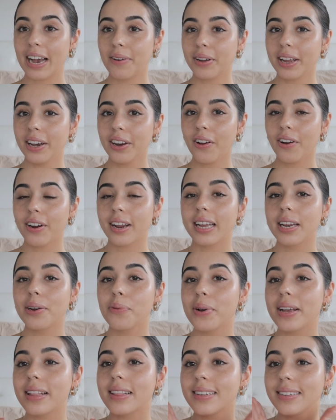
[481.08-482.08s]
Now we're going to go in
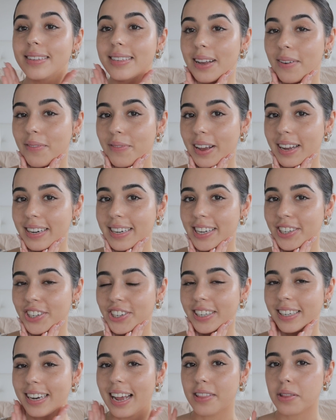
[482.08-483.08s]
with some
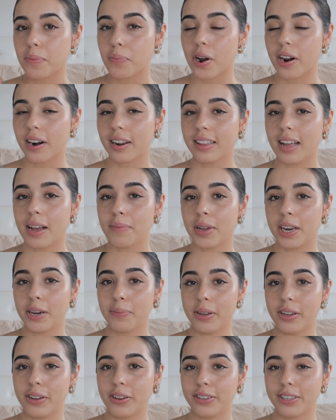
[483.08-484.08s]
foundation, and the product that I'm going to
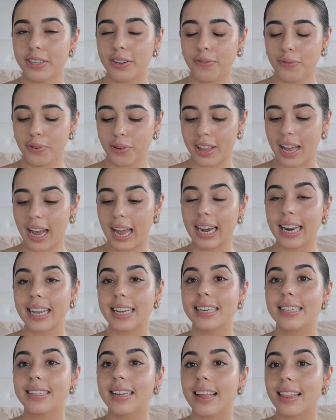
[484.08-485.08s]
be using for that
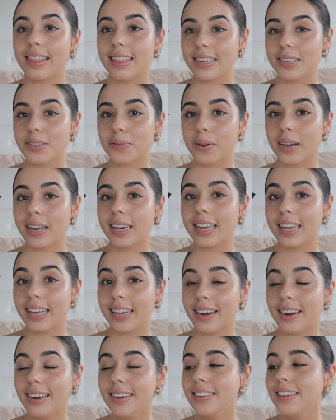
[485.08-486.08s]
is this one
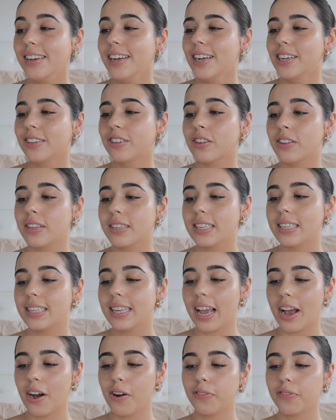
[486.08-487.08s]
here. So this is
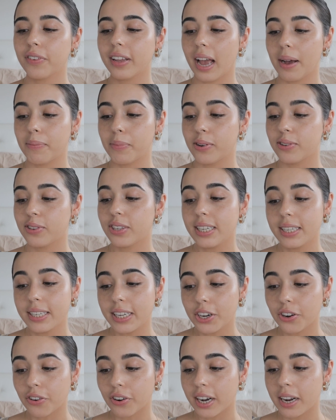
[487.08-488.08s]
the E.L.F Camo
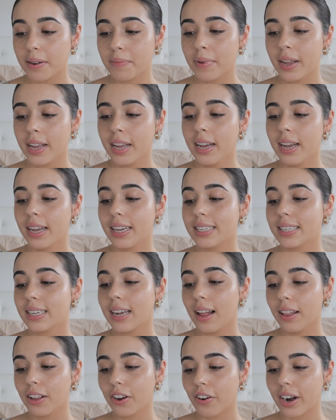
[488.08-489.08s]
CC Cream. It's
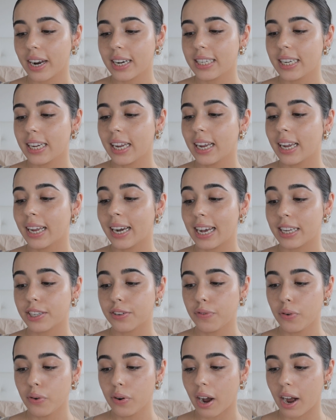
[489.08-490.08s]
color correcting, it has
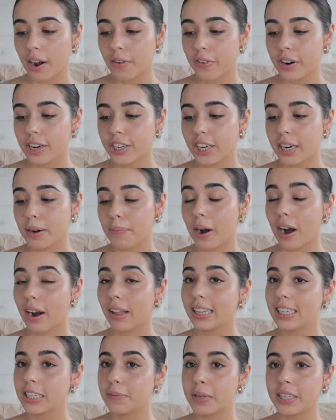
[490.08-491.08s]
full coverage, and
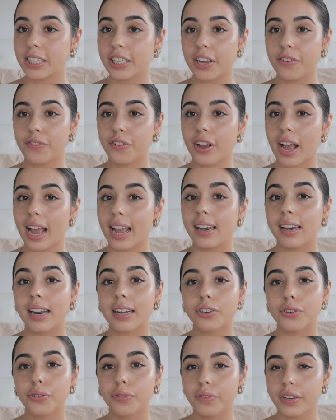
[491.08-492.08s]
apparently it's meant to give you a
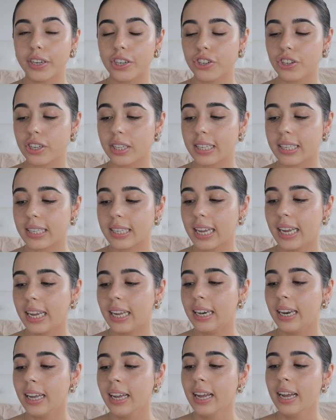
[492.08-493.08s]
natural finish to the
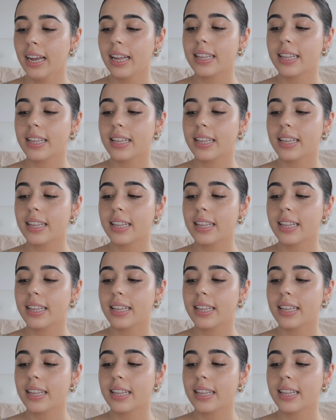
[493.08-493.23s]
skin.